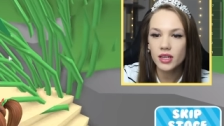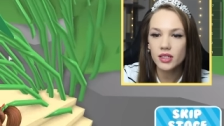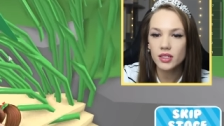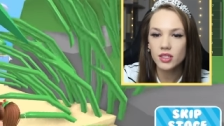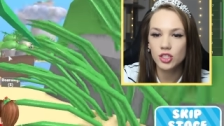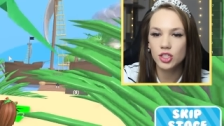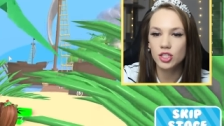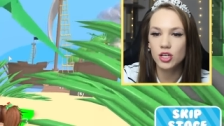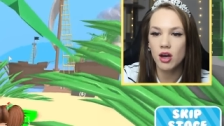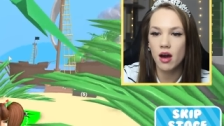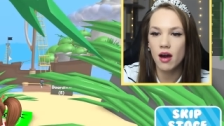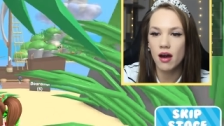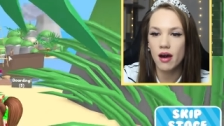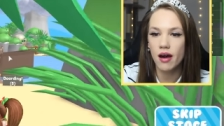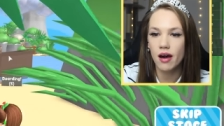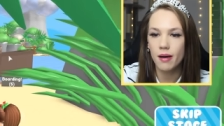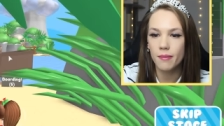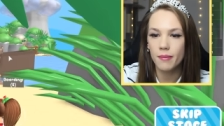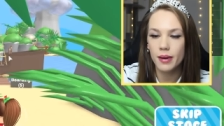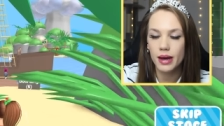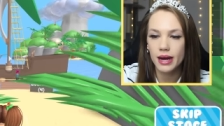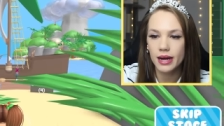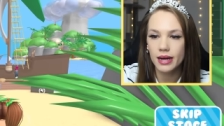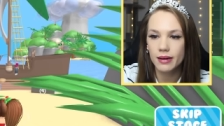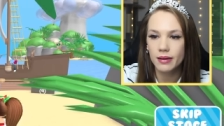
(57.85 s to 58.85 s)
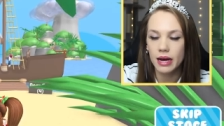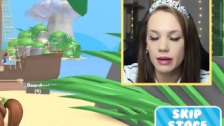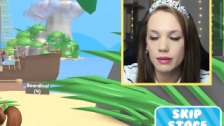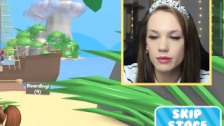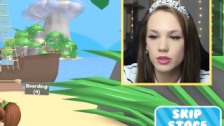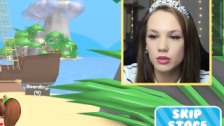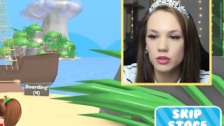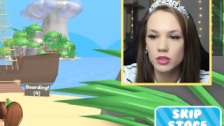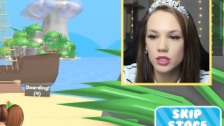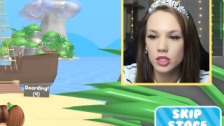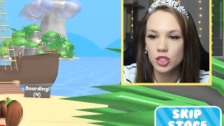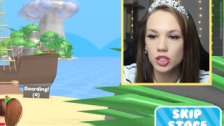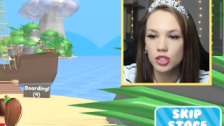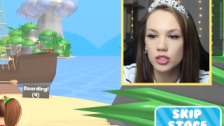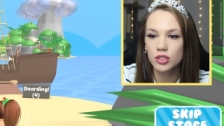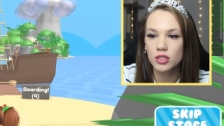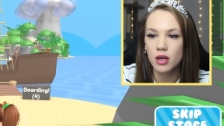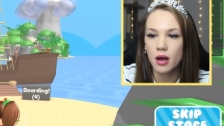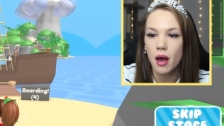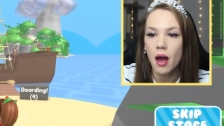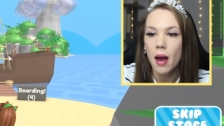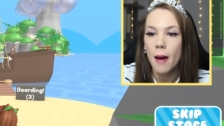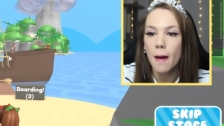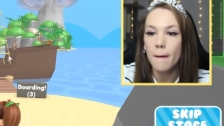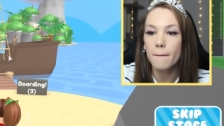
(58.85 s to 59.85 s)
Good job. I, am doing such a good
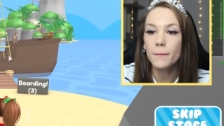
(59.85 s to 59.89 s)
job.